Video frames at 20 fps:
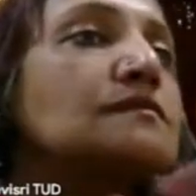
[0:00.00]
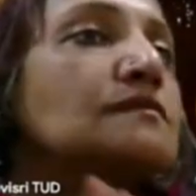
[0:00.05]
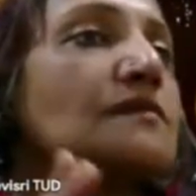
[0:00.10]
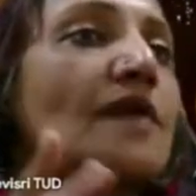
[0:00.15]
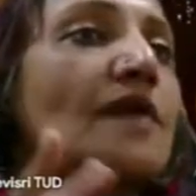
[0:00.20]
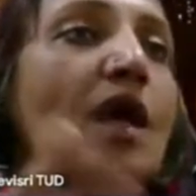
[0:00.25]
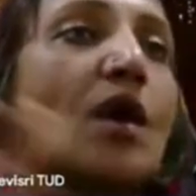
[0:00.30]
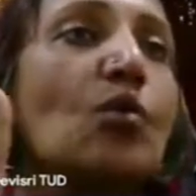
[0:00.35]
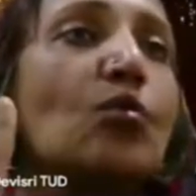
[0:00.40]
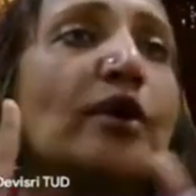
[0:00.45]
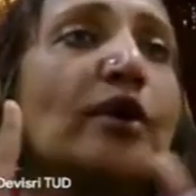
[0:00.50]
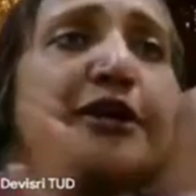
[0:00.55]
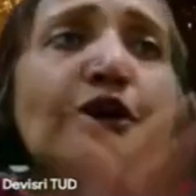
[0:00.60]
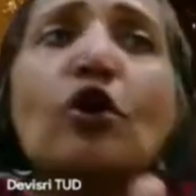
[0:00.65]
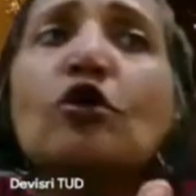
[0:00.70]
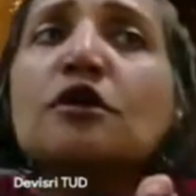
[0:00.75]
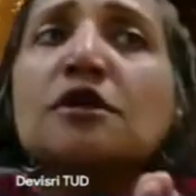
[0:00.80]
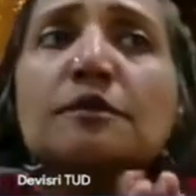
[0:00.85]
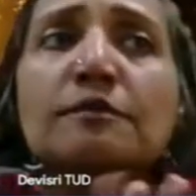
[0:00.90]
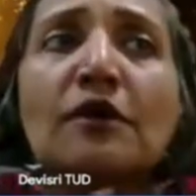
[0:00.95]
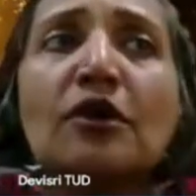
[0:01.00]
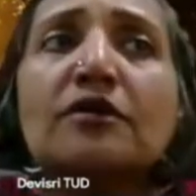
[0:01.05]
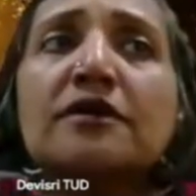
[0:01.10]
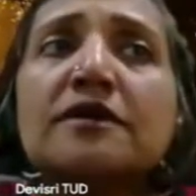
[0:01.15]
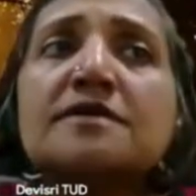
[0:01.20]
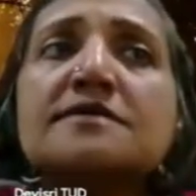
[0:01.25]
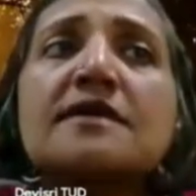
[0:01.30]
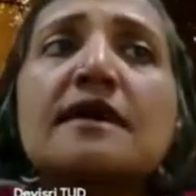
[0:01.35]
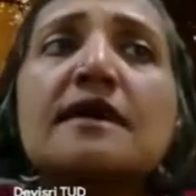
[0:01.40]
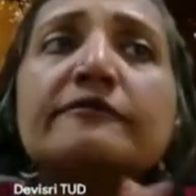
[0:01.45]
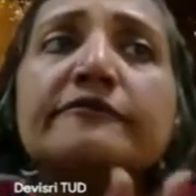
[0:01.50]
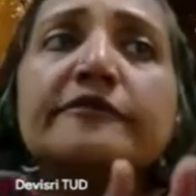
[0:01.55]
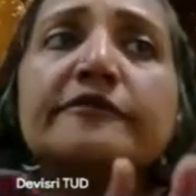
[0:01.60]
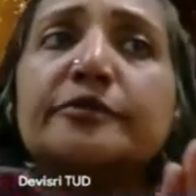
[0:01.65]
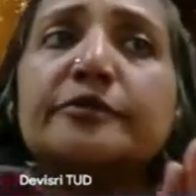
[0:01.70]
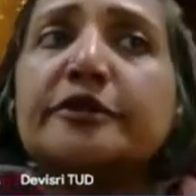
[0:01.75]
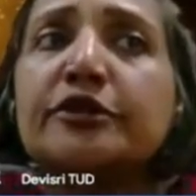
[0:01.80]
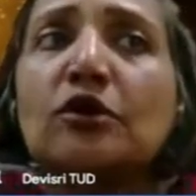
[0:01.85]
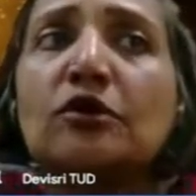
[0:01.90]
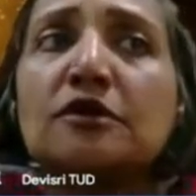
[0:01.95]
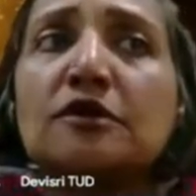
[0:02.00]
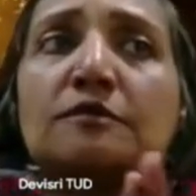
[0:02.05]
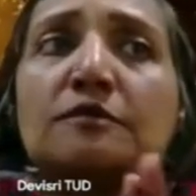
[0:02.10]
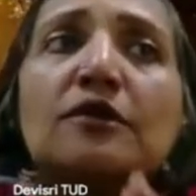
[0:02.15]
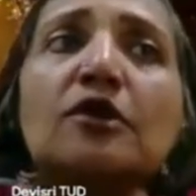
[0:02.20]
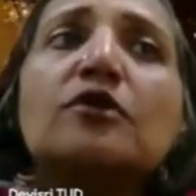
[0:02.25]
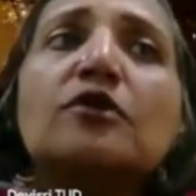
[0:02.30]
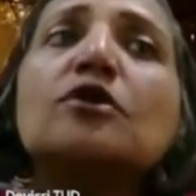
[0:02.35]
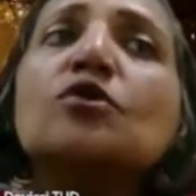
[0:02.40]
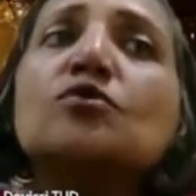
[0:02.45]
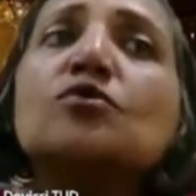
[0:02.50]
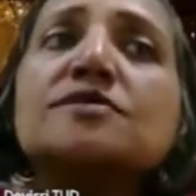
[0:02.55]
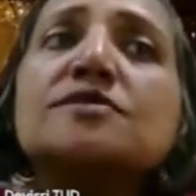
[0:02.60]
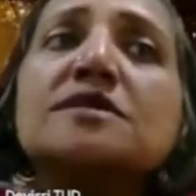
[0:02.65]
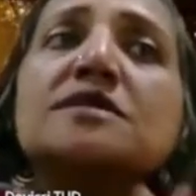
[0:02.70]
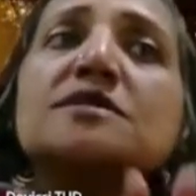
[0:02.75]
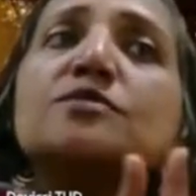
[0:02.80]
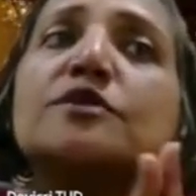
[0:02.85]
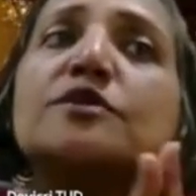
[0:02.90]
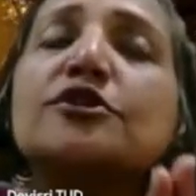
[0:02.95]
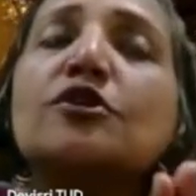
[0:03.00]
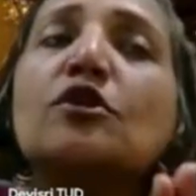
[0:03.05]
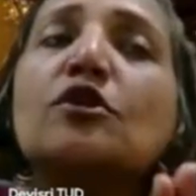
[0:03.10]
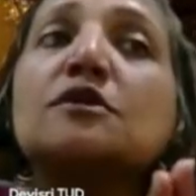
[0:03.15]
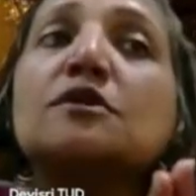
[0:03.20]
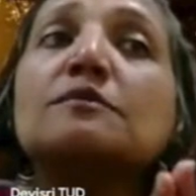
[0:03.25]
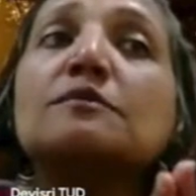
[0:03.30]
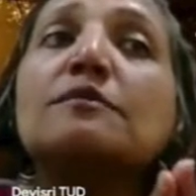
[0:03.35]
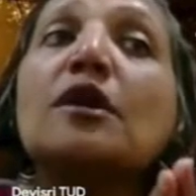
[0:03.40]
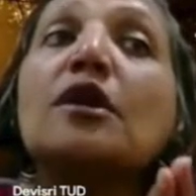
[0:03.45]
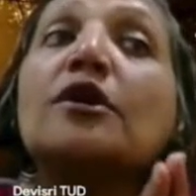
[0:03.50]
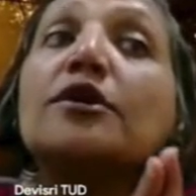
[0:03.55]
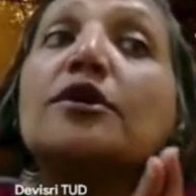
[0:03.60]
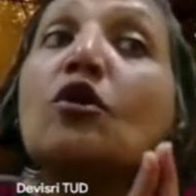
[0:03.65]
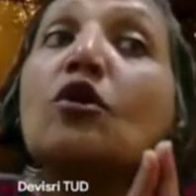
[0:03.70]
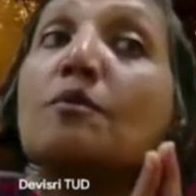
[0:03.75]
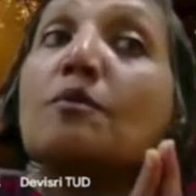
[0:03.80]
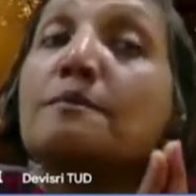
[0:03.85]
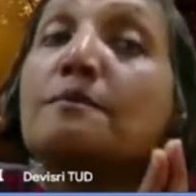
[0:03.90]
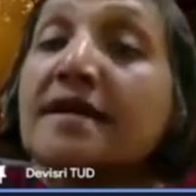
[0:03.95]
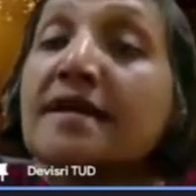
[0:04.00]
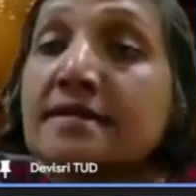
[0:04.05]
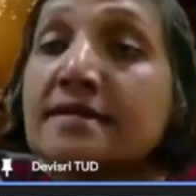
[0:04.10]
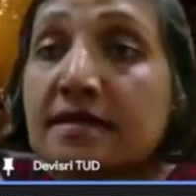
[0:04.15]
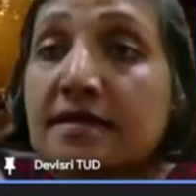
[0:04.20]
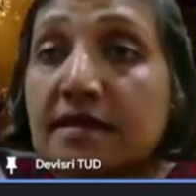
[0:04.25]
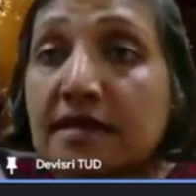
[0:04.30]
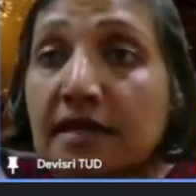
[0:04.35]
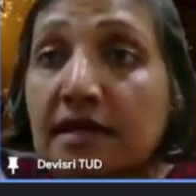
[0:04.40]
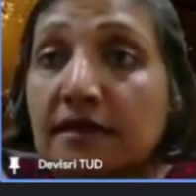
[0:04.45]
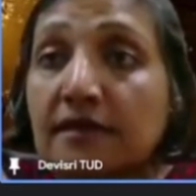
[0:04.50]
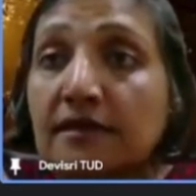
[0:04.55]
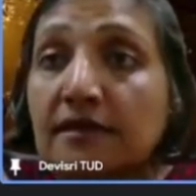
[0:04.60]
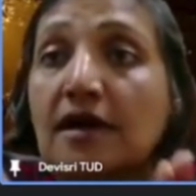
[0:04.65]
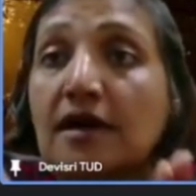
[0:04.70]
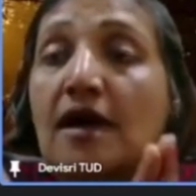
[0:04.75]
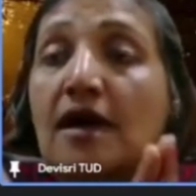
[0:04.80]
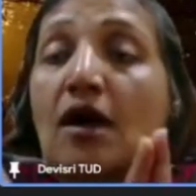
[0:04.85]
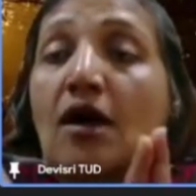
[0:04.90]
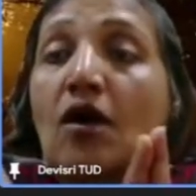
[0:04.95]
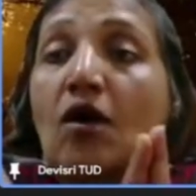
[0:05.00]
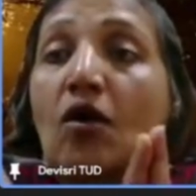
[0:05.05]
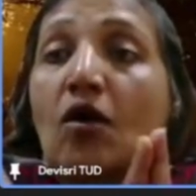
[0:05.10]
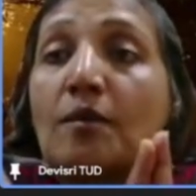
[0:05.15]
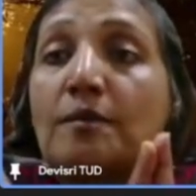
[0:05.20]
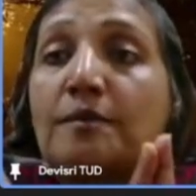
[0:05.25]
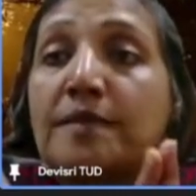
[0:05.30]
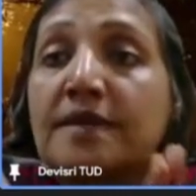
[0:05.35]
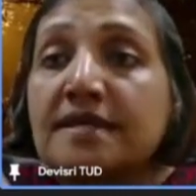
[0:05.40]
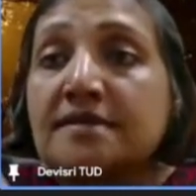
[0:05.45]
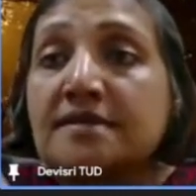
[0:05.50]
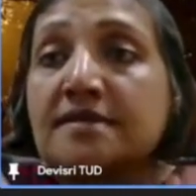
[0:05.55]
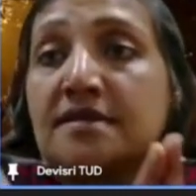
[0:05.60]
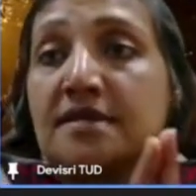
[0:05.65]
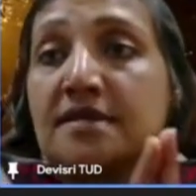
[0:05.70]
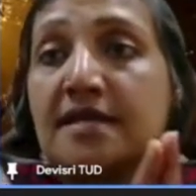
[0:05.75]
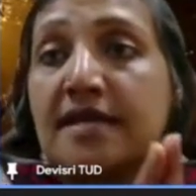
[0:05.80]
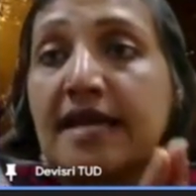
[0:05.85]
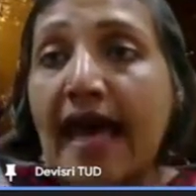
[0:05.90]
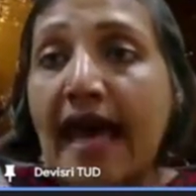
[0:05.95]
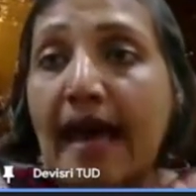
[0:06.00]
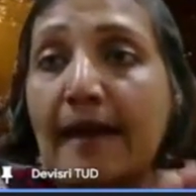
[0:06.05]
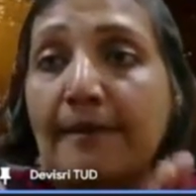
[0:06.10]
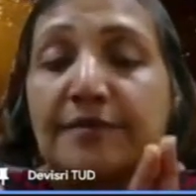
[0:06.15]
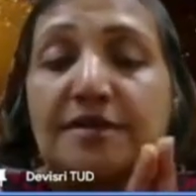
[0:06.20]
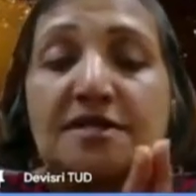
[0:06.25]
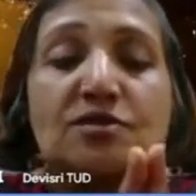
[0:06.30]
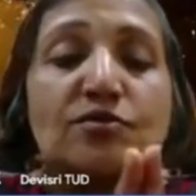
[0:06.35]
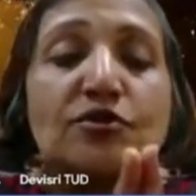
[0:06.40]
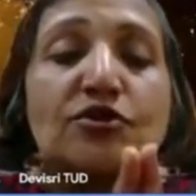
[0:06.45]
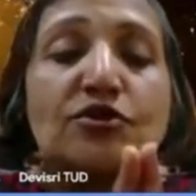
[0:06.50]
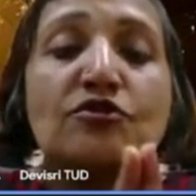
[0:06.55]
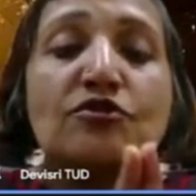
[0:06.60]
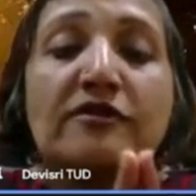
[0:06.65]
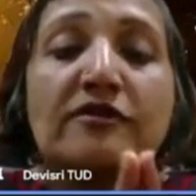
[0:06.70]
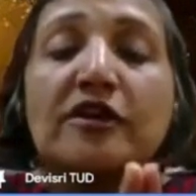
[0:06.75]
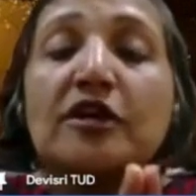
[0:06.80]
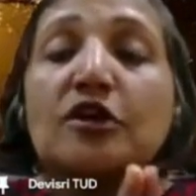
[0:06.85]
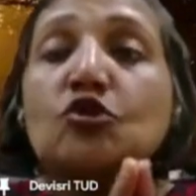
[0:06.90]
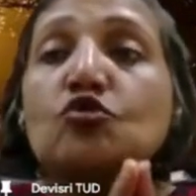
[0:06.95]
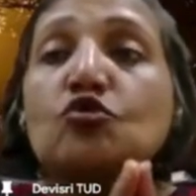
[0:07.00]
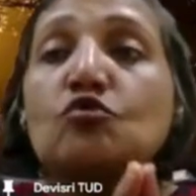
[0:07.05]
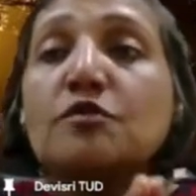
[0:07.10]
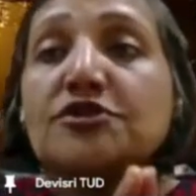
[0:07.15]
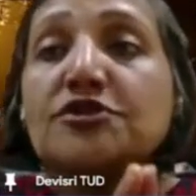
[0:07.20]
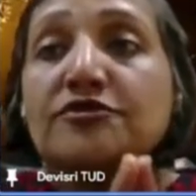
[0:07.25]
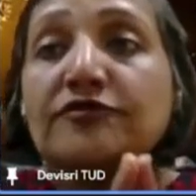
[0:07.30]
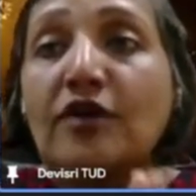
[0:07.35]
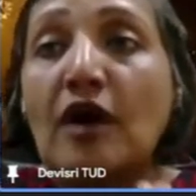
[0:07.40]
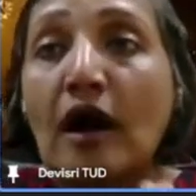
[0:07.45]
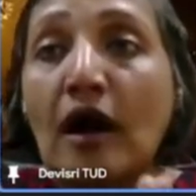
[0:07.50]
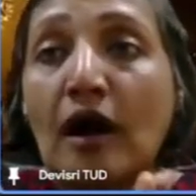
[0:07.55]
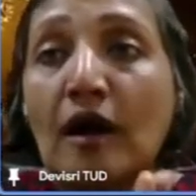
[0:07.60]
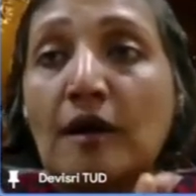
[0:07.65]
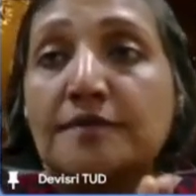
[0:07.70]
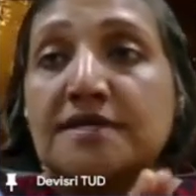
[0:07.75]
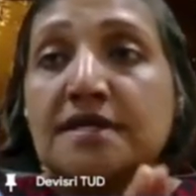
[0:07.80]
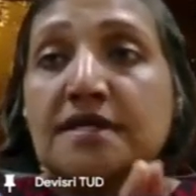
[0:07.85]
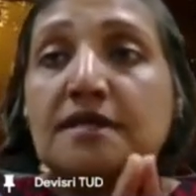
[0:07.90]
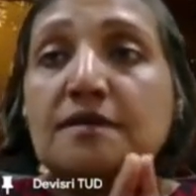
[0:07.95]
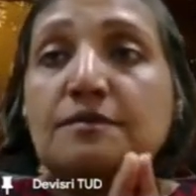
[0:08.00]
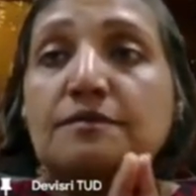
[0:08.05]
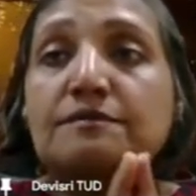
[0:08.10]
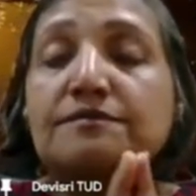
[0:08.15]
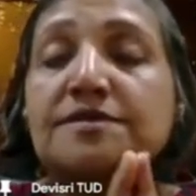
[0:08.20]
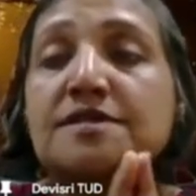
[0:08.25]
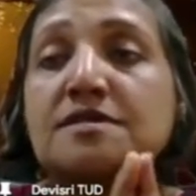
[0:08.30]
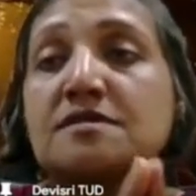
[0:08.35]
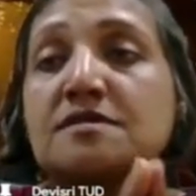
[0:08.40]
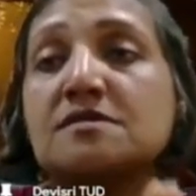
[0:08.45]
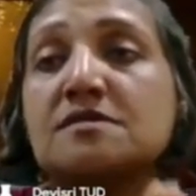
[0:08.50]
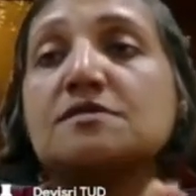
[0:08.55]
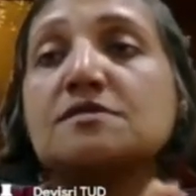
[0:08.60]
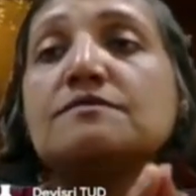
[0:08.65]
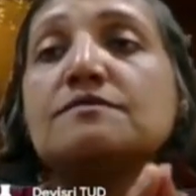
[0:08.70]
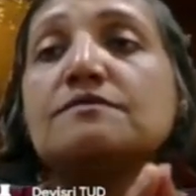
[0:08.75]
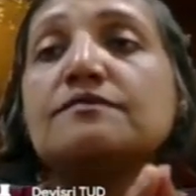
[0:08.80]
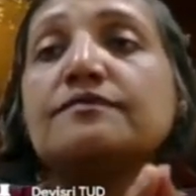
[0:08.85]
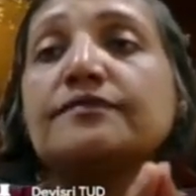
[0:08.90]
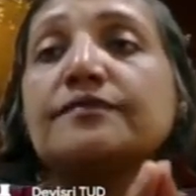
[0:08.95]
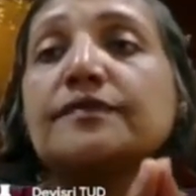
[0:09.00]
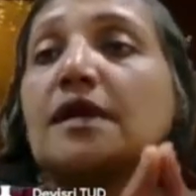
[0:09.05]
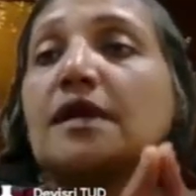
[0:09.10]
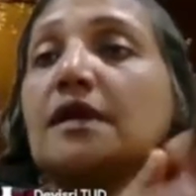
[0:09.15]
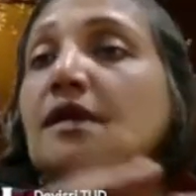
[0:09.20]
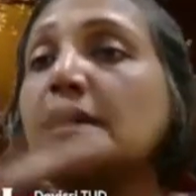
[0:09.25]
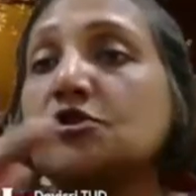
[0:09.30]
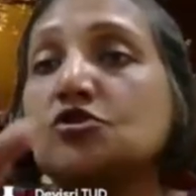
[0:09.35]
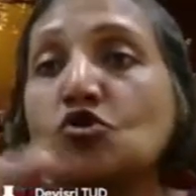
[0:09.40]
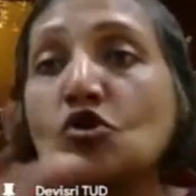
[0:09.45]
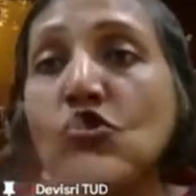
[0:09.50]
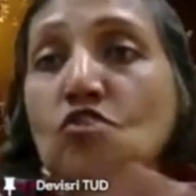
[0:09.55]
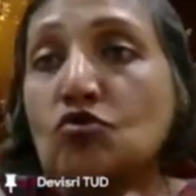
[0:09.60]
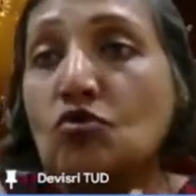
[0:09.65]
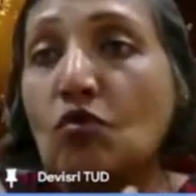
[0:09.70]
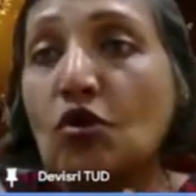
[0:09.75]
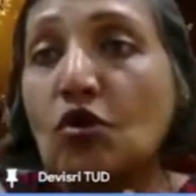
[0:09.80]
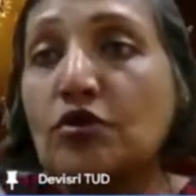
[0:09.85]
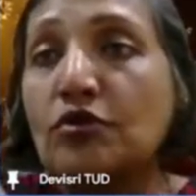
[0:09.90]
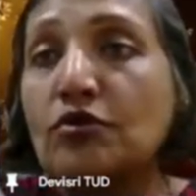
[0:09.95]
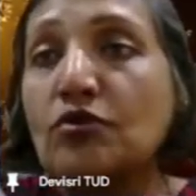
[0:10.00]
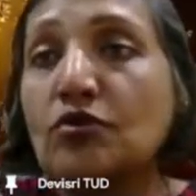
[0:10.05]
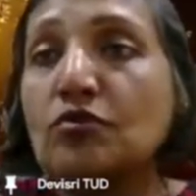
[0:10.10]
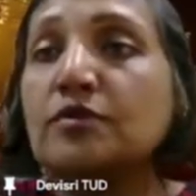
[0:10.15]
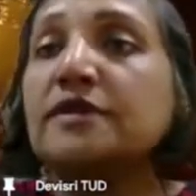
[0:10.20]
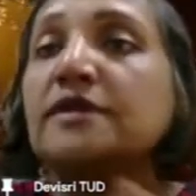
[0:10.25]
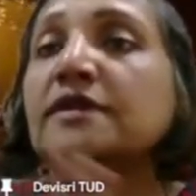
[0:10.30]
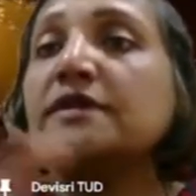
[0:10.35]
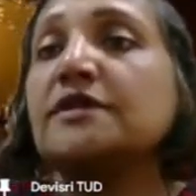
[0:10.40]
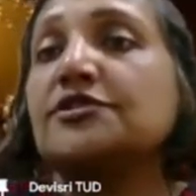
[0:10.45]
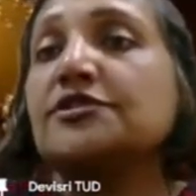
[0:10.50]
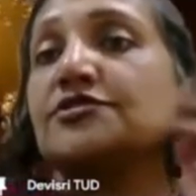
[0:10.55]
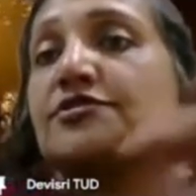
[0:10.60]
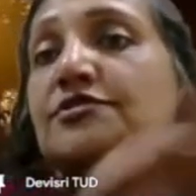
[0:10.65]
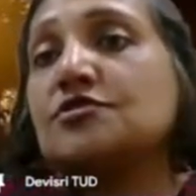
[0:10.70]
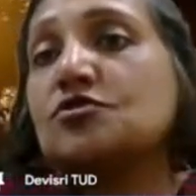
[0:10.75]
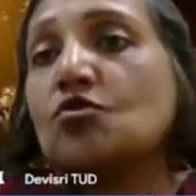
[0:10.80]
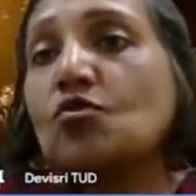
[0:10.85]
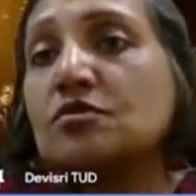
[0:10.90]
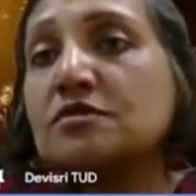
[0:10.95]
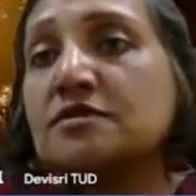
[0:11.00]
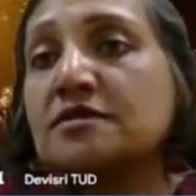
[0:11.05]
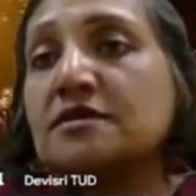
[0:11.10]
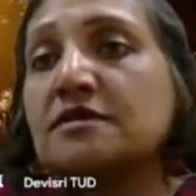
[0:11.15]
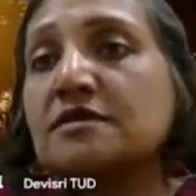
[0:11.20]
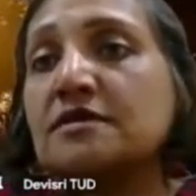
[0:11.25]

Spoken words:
we talked about discomfort, we talked about loosies, we talked about obesity. Obesity happens when you're giving too much of carbs and the system does not know what to do with it, it just stores it.